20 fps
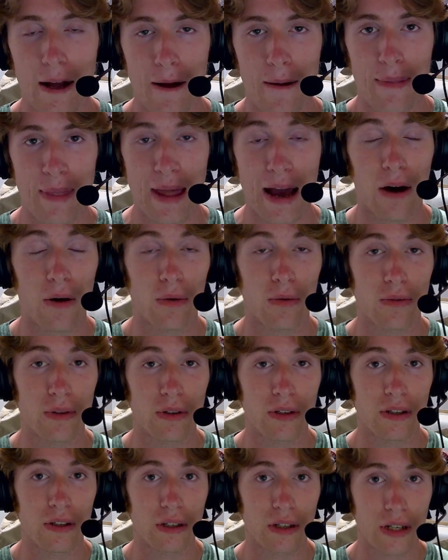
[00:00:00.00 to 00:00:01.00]
Now,
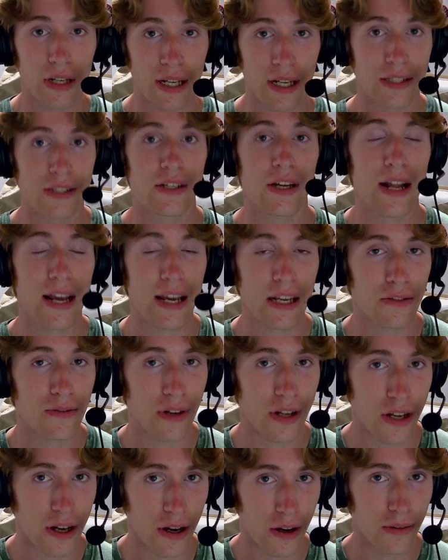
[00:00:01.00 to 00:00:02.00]
in today's
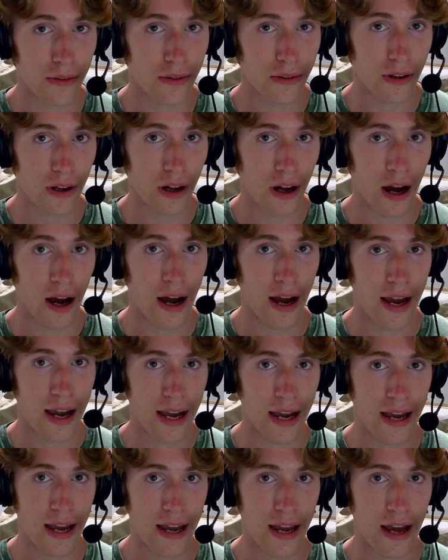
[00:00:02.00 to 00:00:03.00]
video,
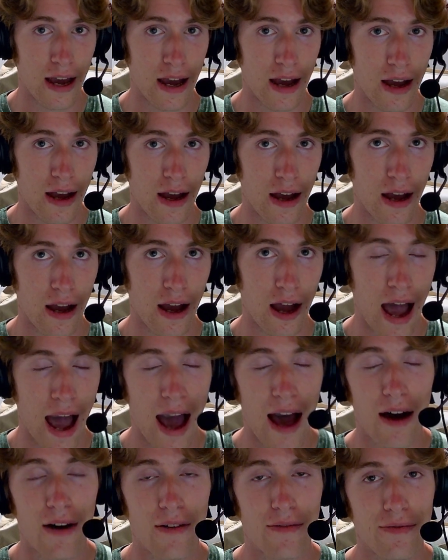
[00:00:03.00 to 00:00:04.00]
I
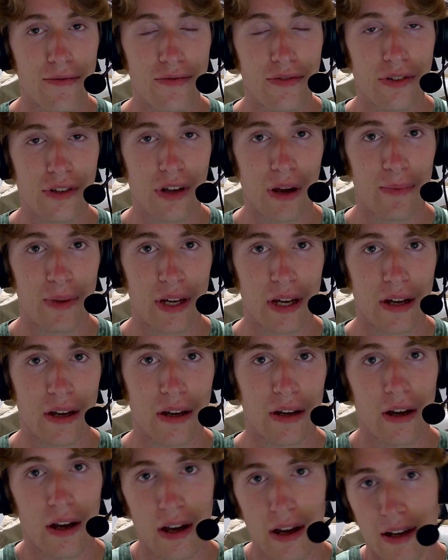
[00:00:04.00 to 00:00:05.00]
have
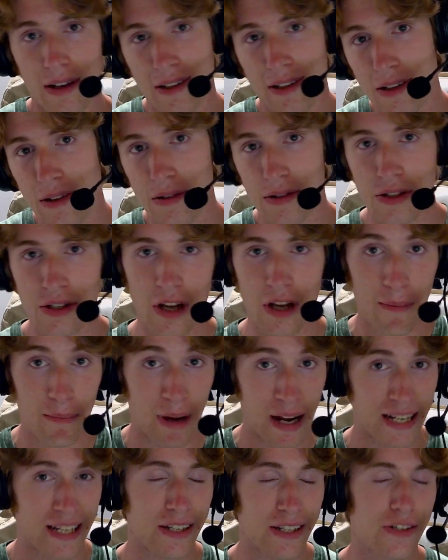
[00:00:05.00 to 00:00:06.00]
something some
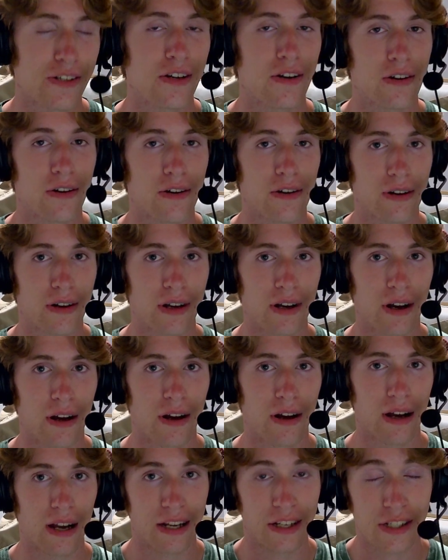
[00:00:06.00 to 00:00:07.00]
might consider
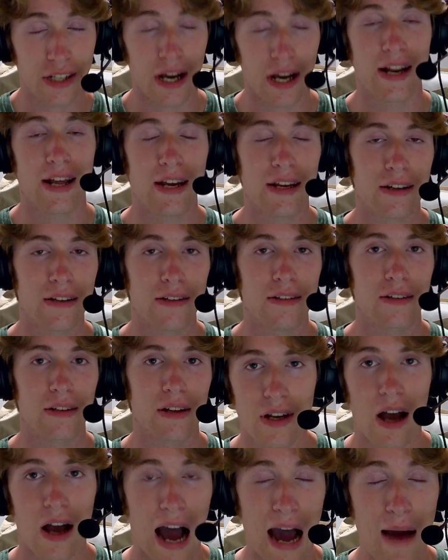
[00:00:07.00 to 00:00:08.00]
exciting.
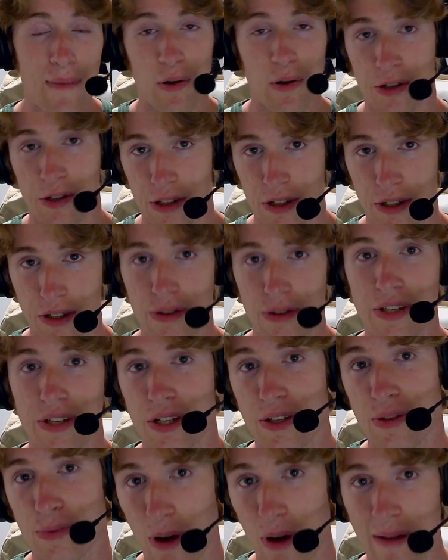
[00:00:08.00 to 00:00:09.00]
I personally do. This
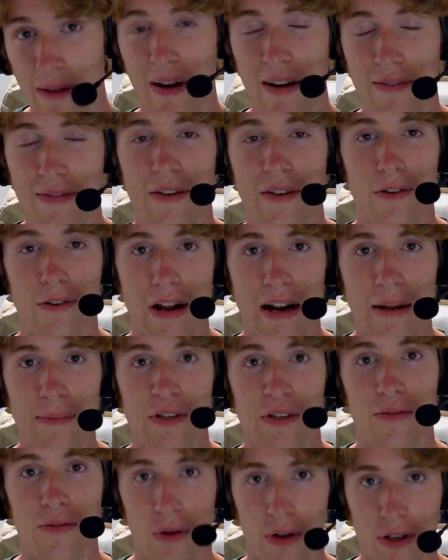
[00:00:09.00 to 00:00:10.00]
is one of my favorite items,
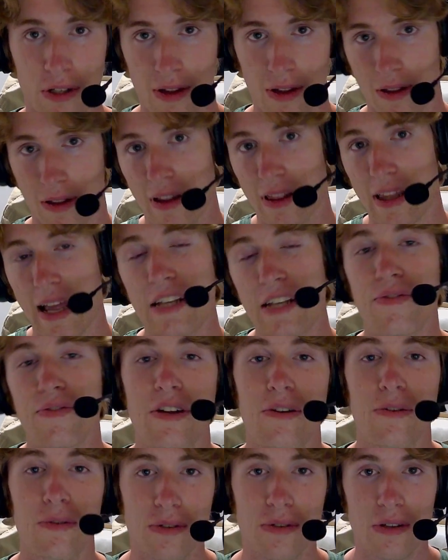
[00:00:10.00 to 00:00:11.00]
of course, other than the last
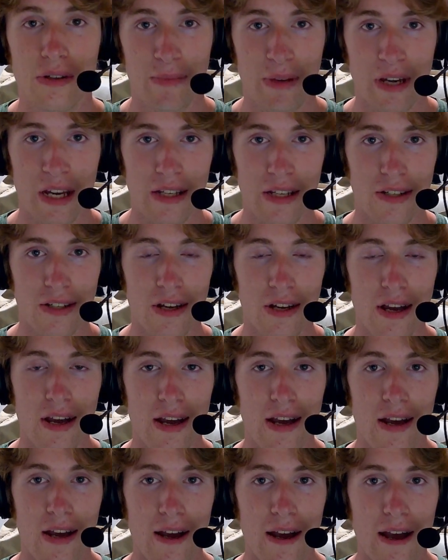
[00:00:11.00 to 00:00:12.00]
video's piece,
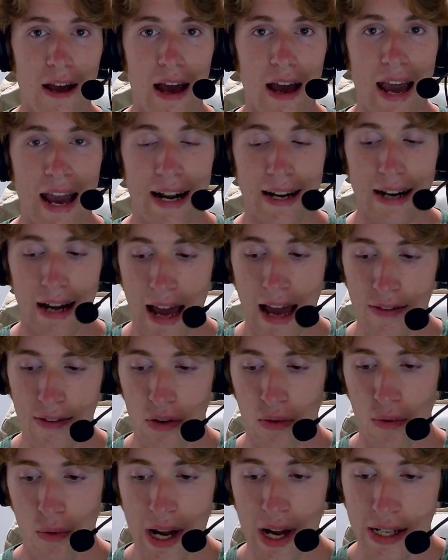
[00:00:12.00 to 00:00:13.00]
and I have it
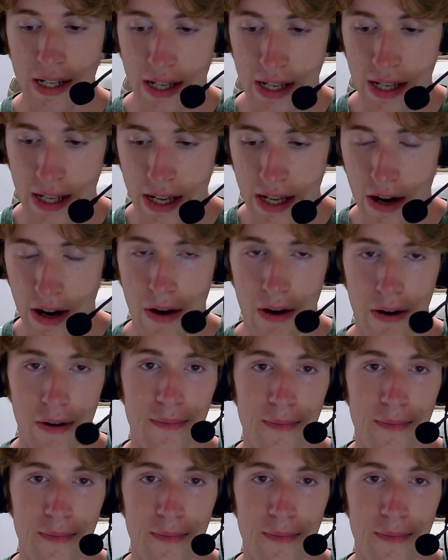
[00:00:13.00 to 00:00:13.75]
right here.